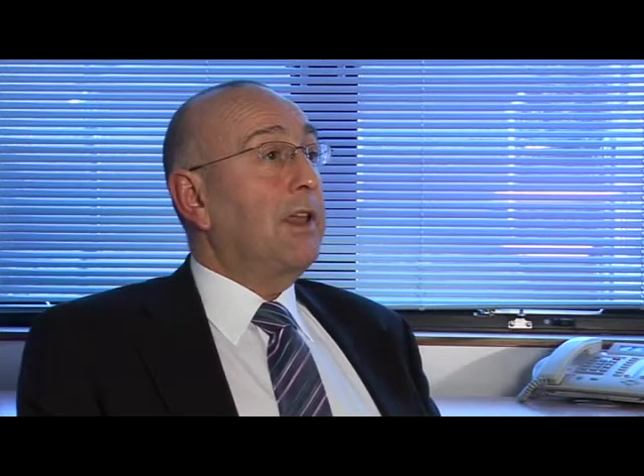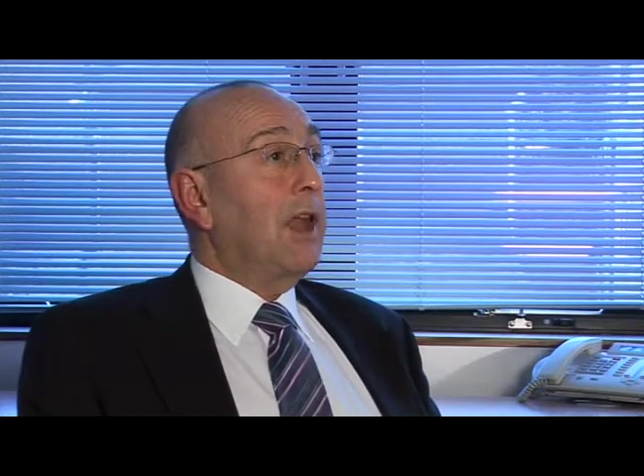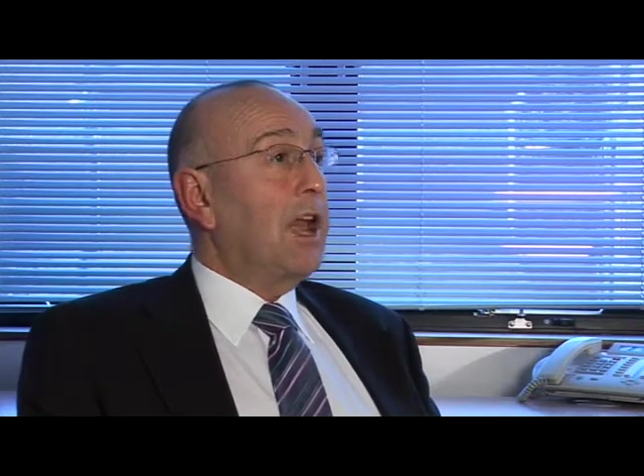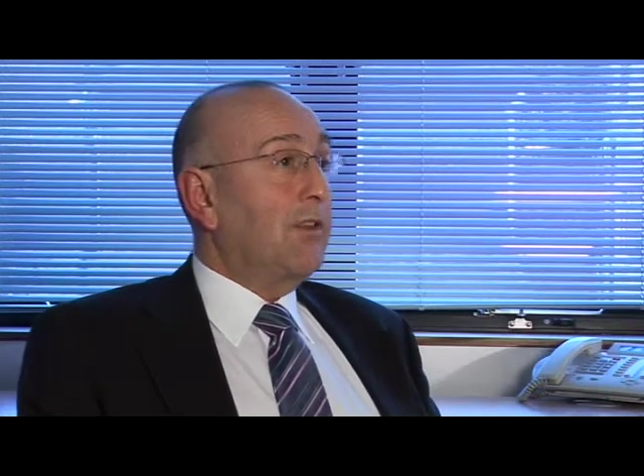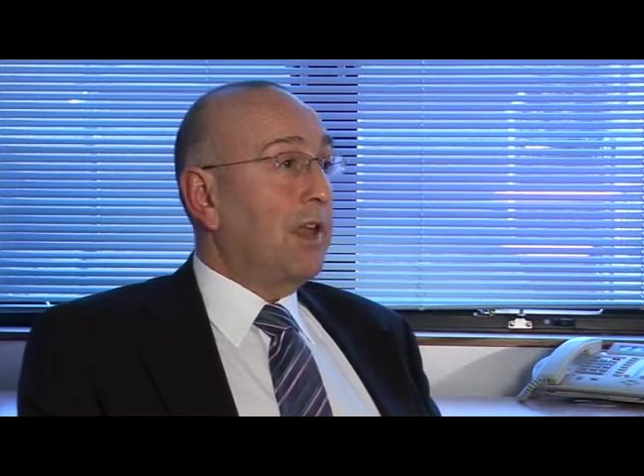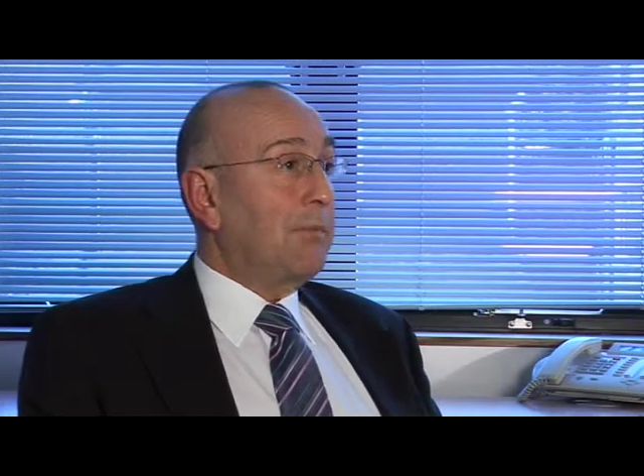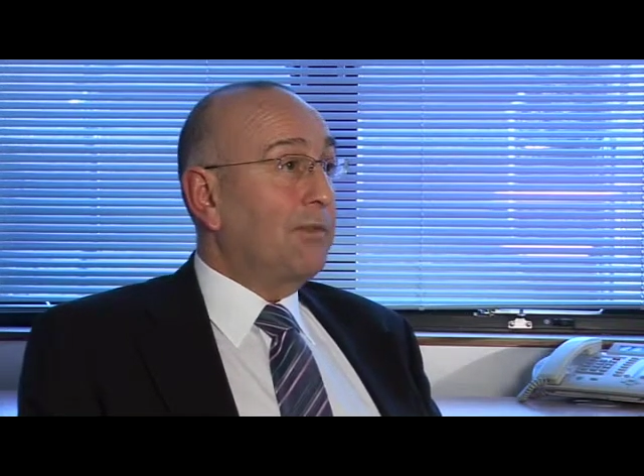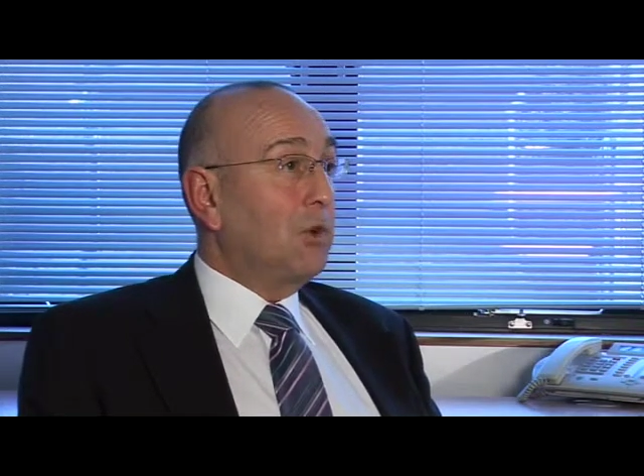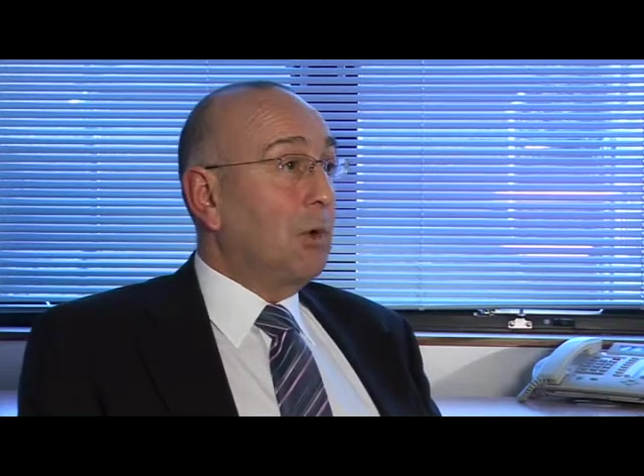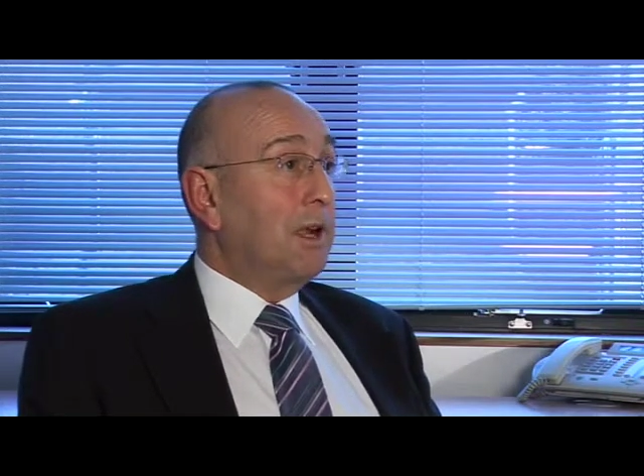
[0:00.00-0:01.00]
how they're
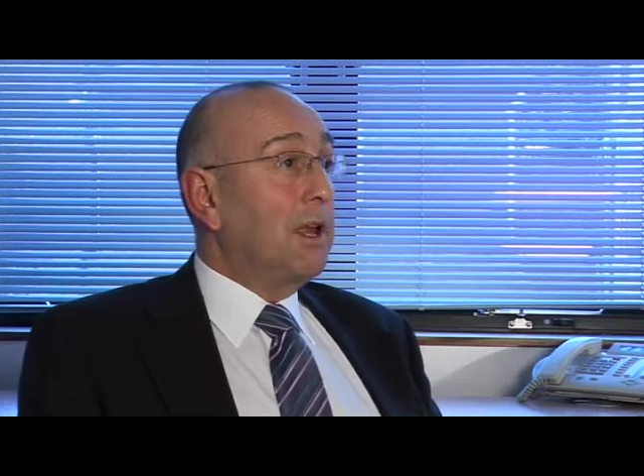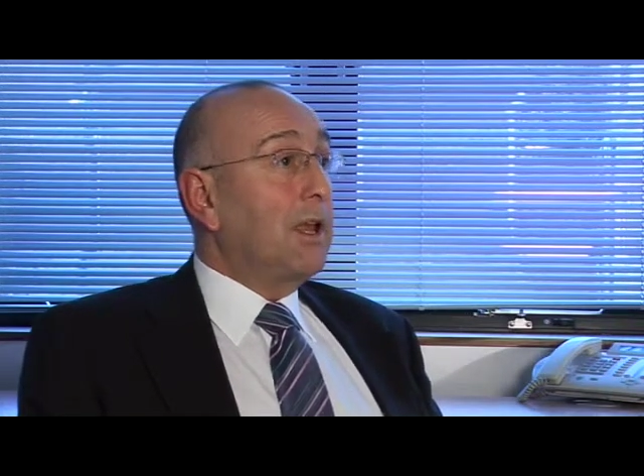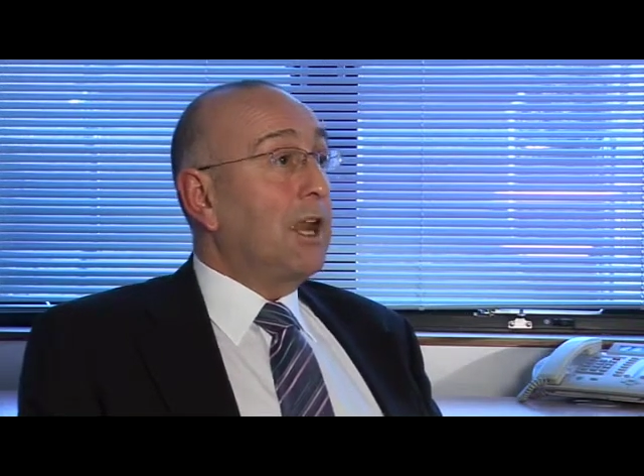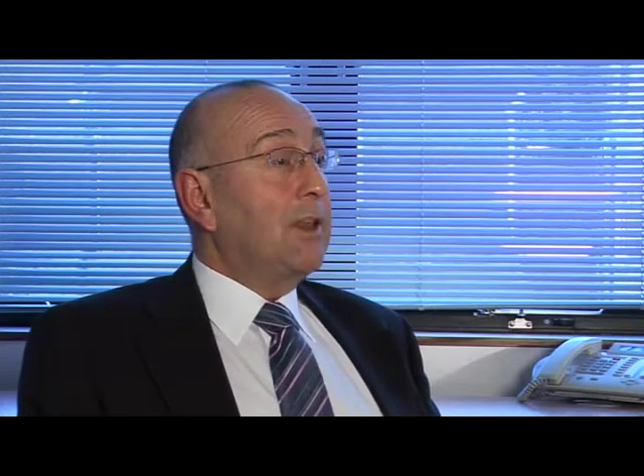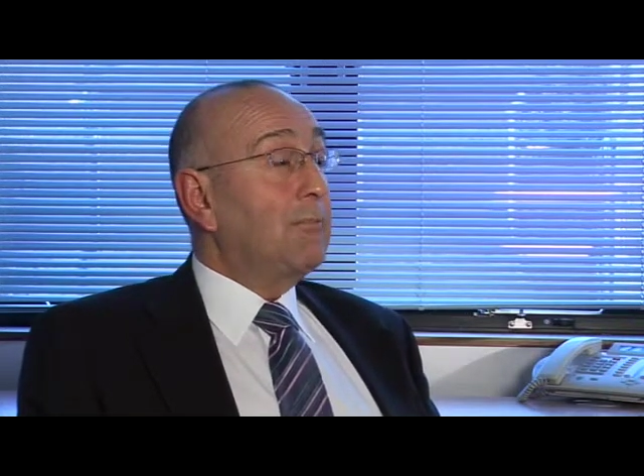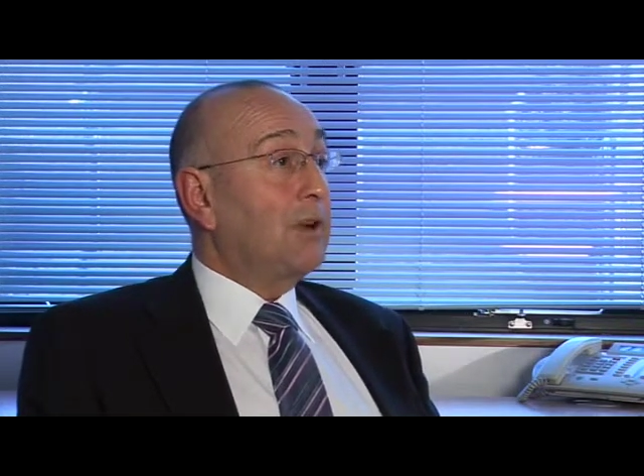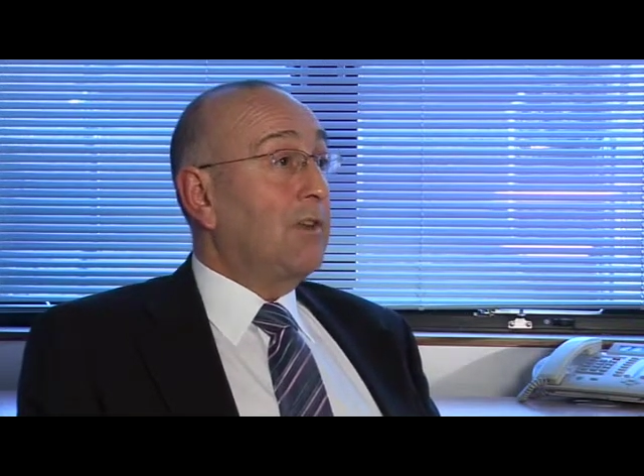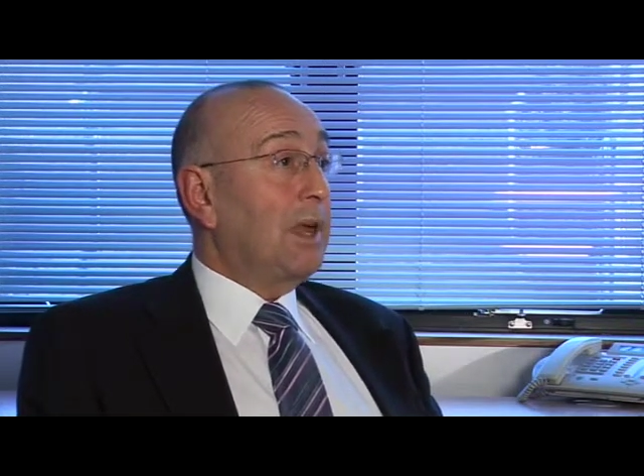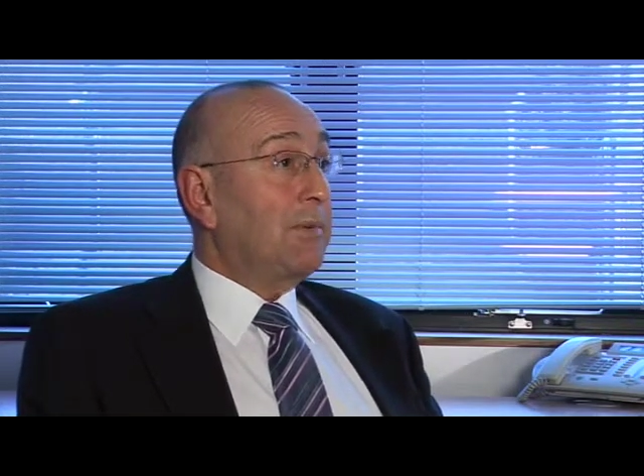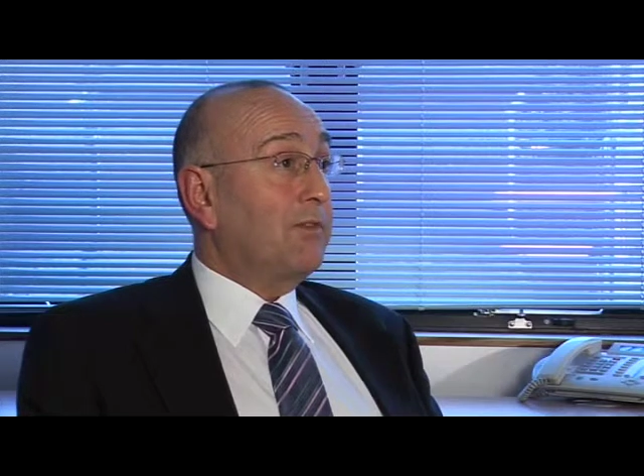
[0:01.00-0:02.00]
performing and
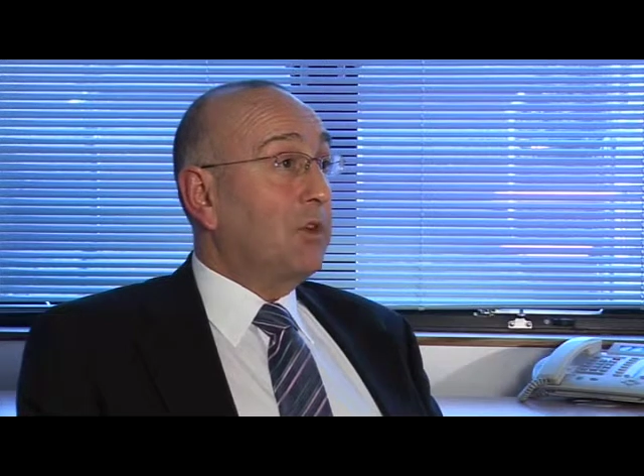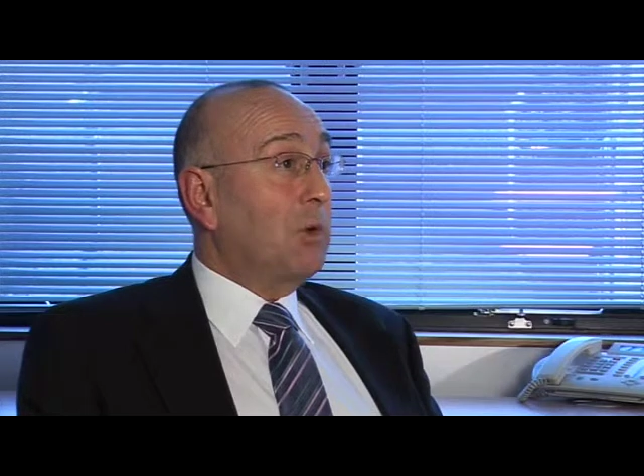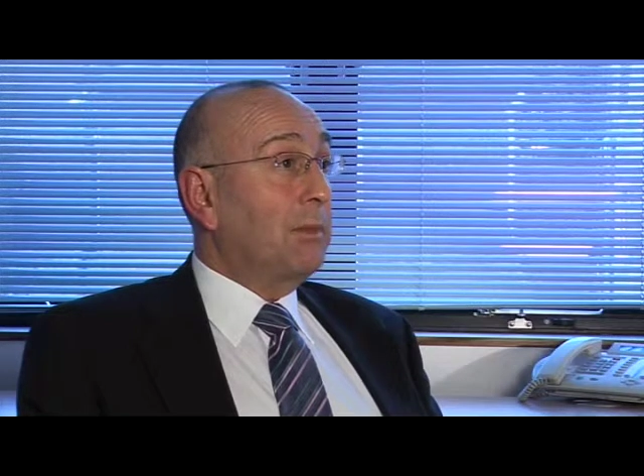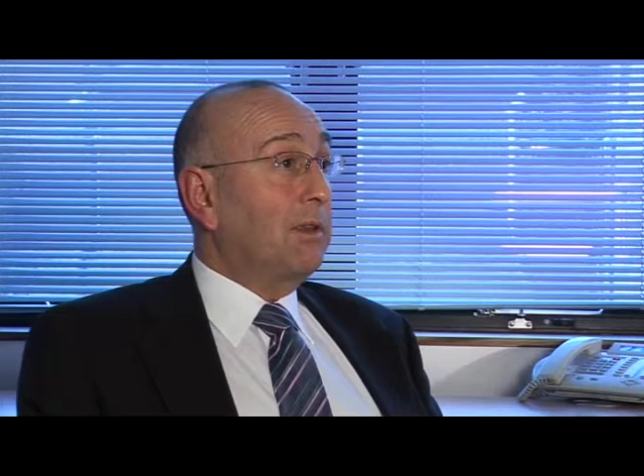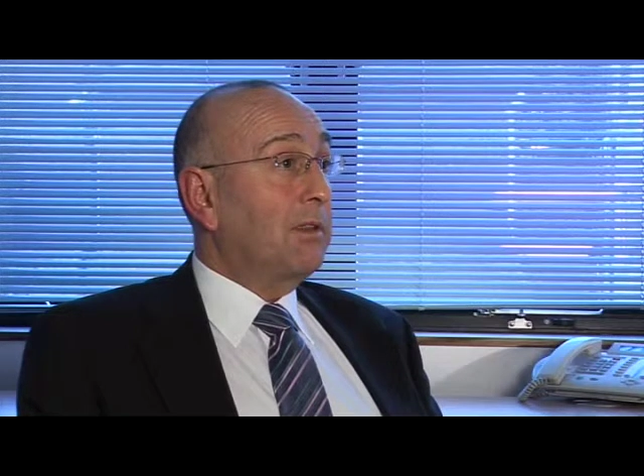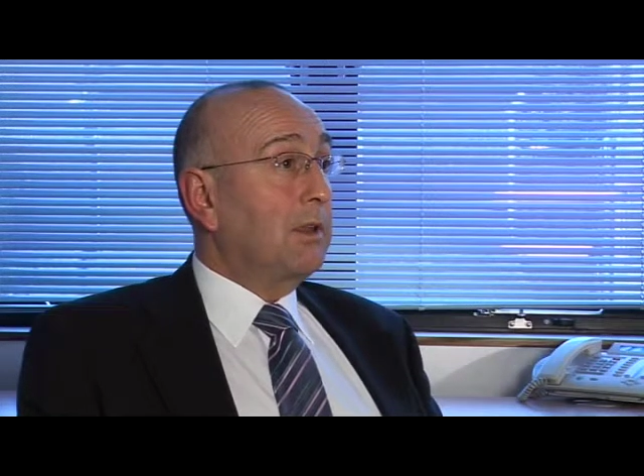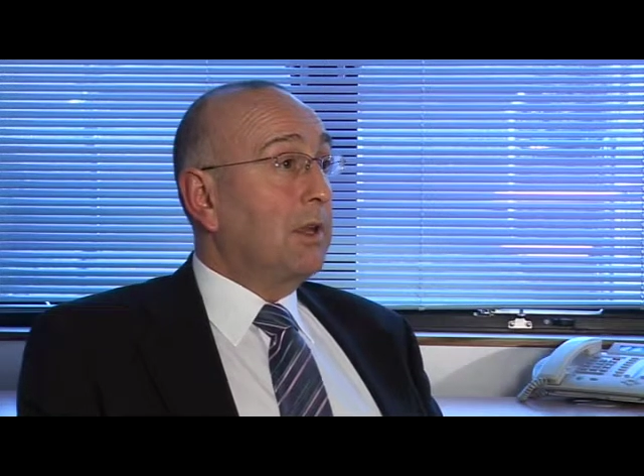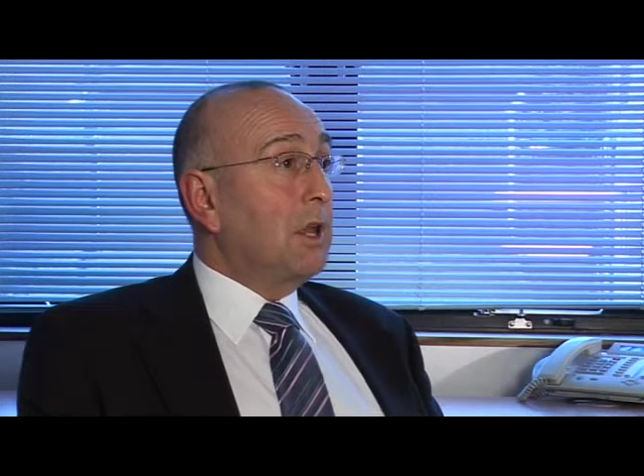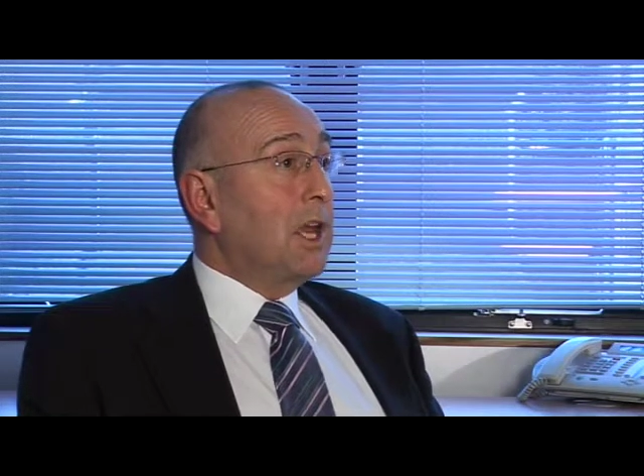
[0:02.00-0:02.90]
improve that performance.